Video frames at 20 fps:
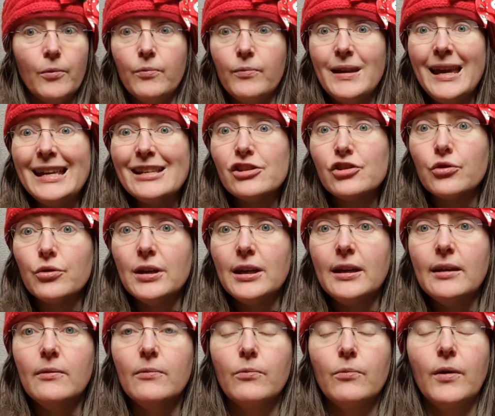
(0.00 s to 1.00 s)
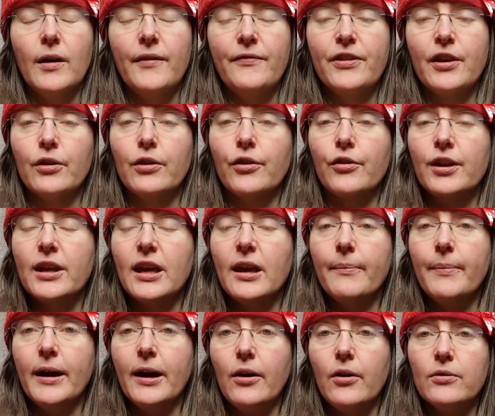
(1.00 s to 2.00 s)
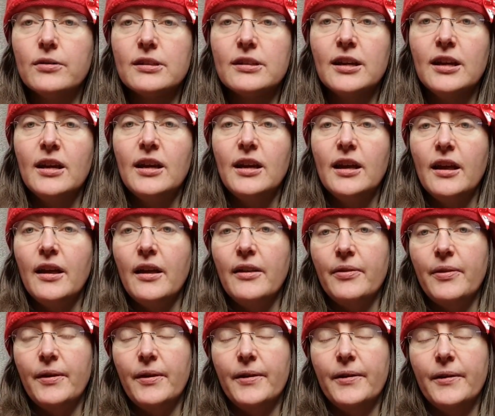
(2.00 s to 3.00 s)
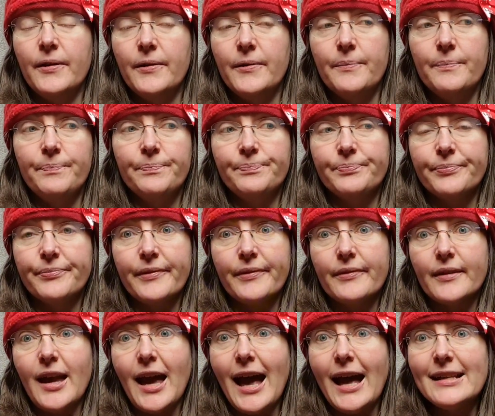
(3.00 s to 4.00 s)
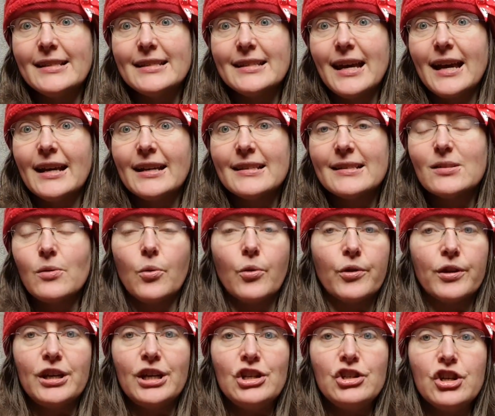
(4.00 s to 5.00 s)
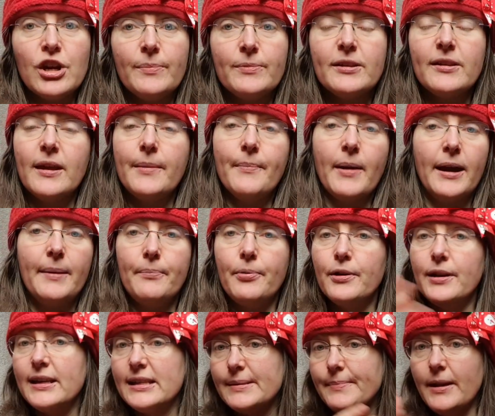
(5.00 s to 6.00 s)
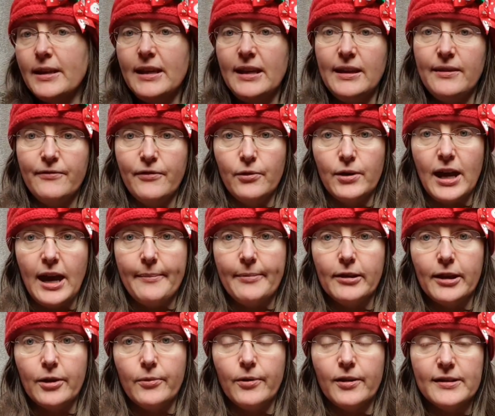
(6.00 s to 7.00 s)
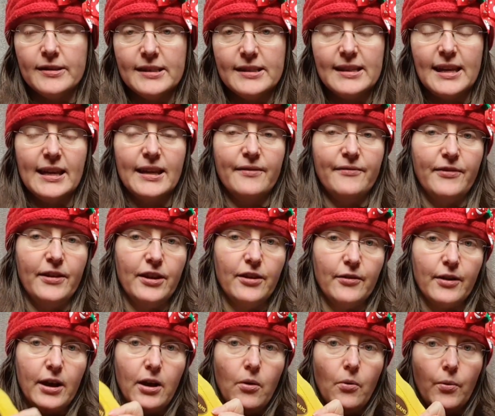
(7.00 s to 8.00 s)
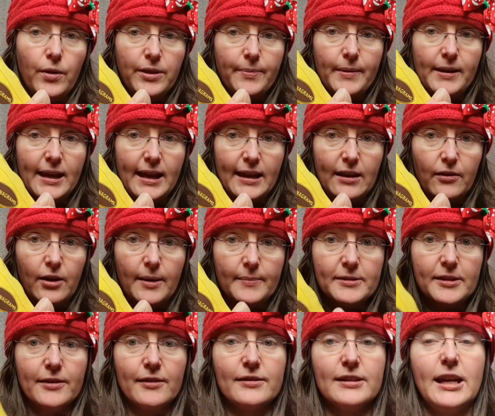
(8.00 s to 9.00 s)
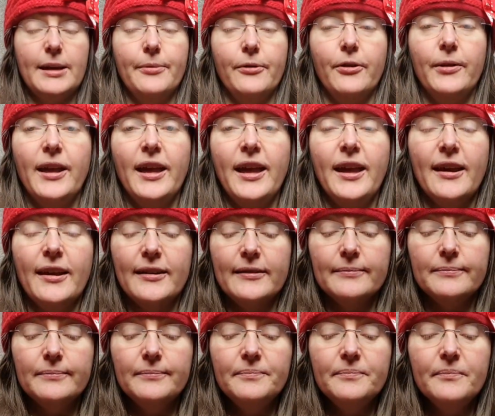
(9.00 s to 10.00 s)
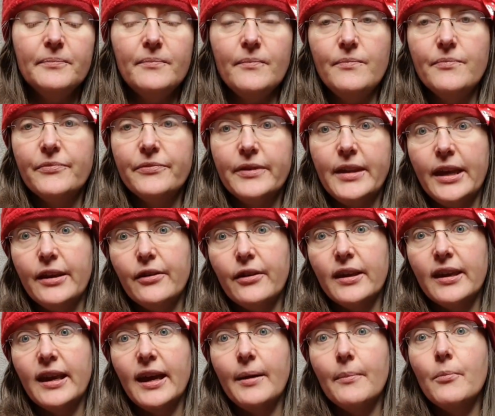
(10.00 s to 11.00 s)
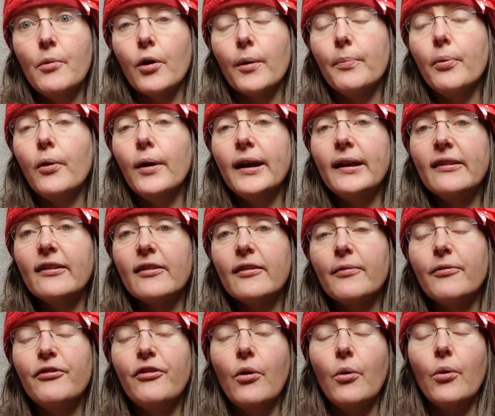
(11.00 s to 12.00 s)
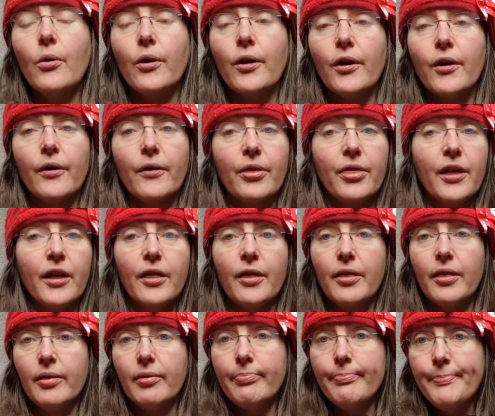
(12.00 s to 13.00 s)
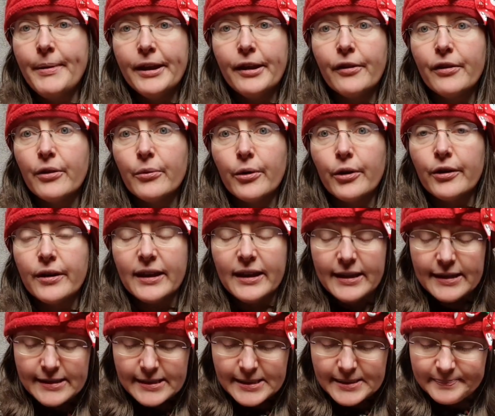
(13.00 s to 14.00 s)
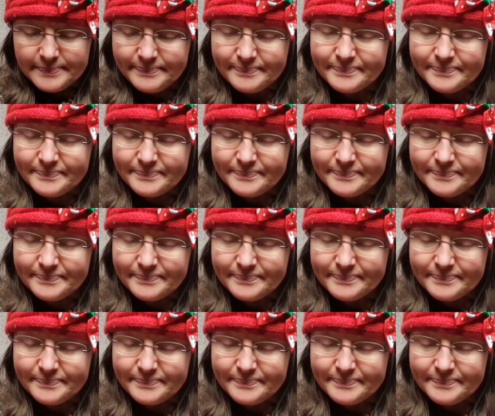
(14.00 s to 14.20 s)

history, if they're learning about the Aztecs or Egypt, they might put as many vocabulary words as they can figure out with Bananagrams on their table. They could get more points for the bigger the word is.